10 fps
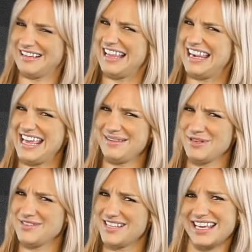I like
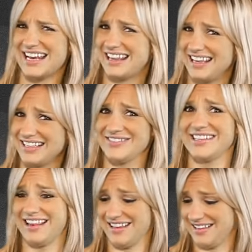music and I like
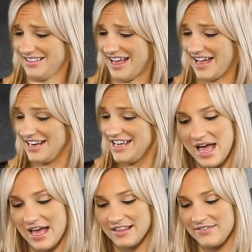Nutella a lot.
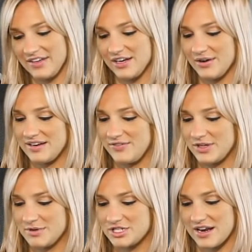I love you, and if you
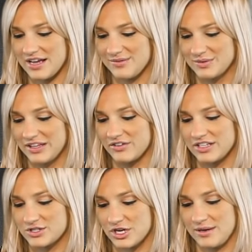give me a shout out, it would
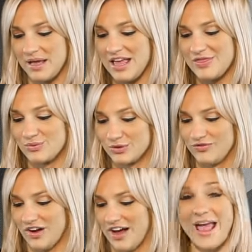literally scream the
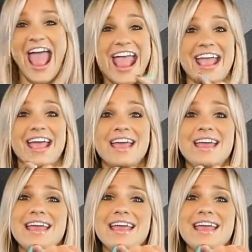roof off. Hey,